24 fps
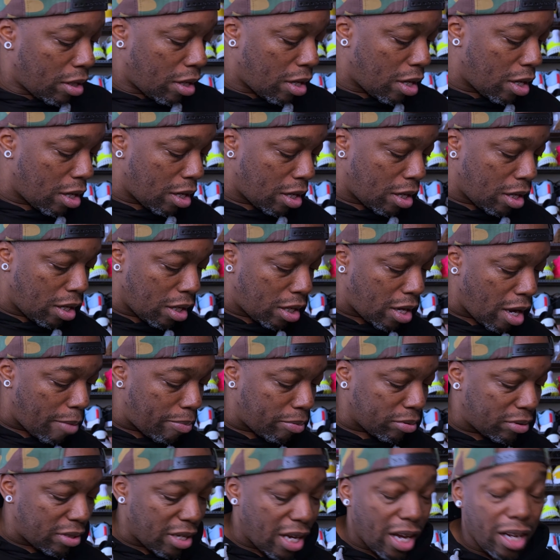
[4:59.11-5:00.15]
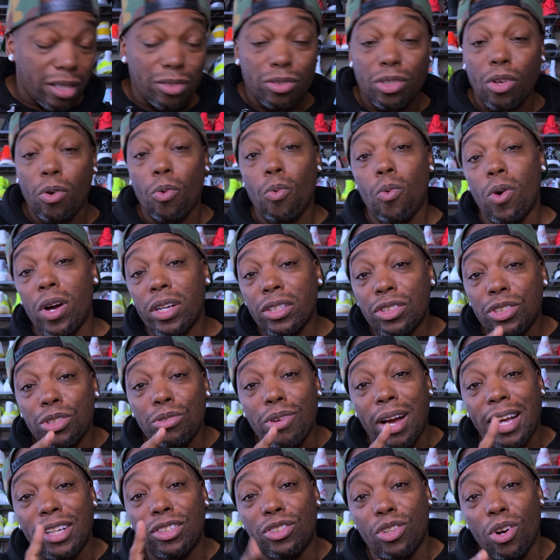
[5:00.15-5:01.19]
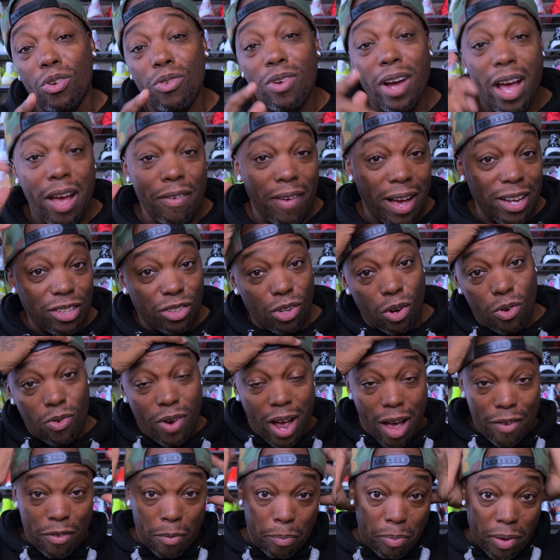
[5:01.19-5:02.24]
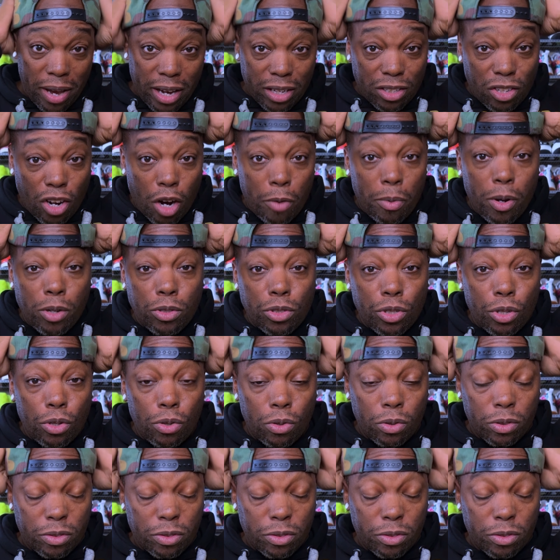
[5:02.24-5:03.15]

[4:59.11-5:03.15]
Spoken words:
a couple times. The one shoe I don't have a Peg Turbo 2.